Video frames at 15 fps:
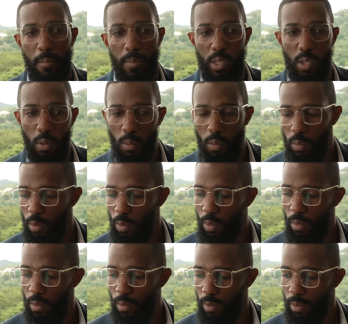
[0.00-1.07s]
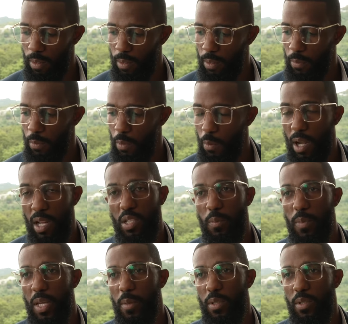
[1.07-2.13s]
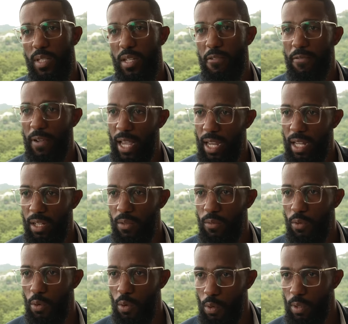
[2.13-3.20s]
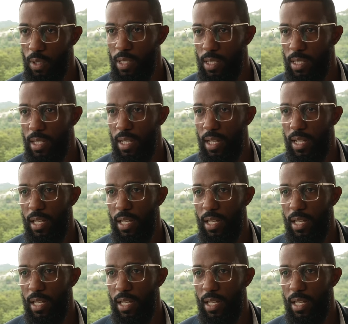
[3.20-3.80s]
So we want to be able to define roles,